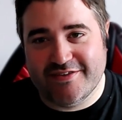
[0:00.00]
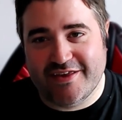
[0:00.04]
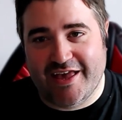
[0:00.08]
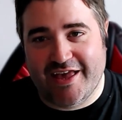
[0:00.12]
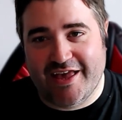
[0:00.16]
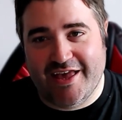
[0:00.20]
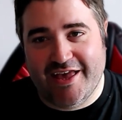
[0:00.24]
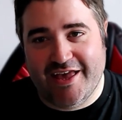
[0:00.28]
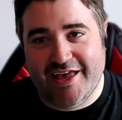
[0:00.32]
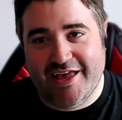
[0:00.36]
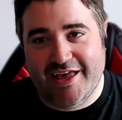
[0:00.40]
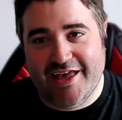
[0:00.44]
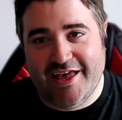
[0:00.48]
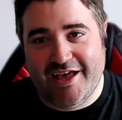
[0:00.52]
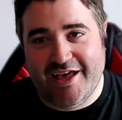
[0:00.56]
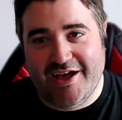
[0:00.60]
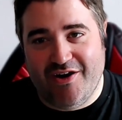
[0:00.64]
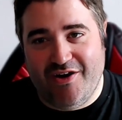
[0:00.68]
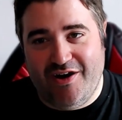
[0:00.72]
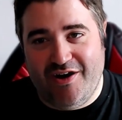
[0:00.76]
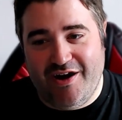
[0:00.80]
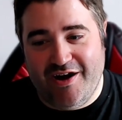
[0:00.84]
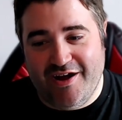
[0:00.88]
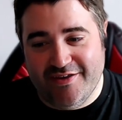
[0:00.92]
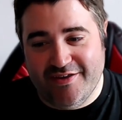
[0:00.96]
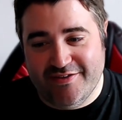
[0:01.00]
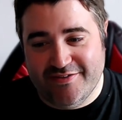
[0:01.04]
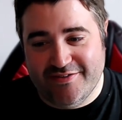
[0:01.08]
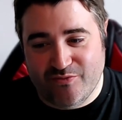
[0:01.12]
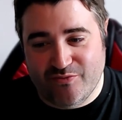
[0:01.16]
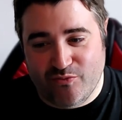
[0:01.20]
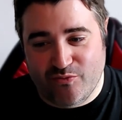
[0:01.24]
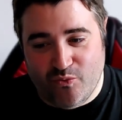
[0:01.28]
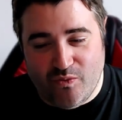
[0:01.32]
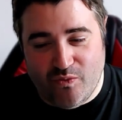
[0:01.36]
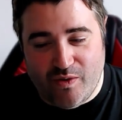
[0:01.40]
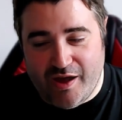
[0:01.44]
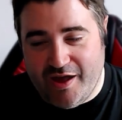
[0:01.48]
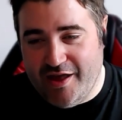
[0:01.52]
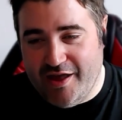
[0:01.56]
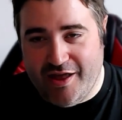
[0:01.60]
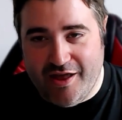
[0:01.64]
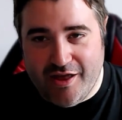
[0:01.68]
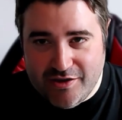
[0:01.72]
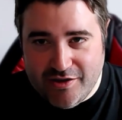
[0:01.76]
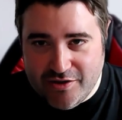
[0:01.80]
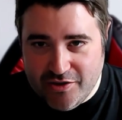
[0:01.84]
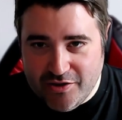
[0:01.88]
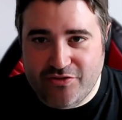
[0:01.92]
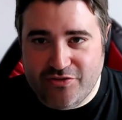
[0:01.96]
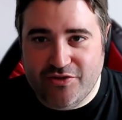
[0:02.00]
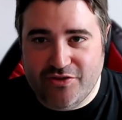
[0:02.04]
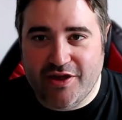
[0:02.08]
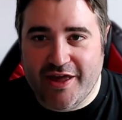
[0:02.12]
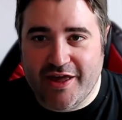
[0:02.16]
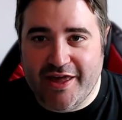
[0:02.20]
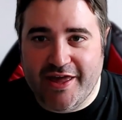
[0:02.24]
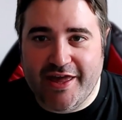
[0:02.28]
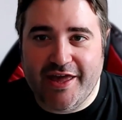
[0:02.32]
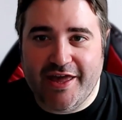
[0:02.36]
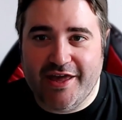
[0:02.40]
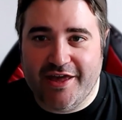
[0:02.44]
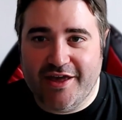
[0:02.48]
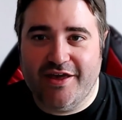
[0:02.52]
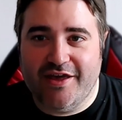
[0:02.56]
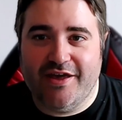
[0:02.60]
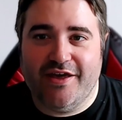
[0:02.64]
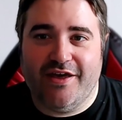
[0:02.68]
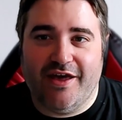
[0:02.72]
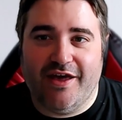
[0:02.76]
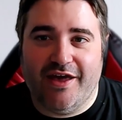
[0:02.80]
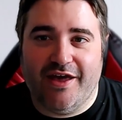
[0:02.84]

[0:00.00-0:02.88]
as a luthier here.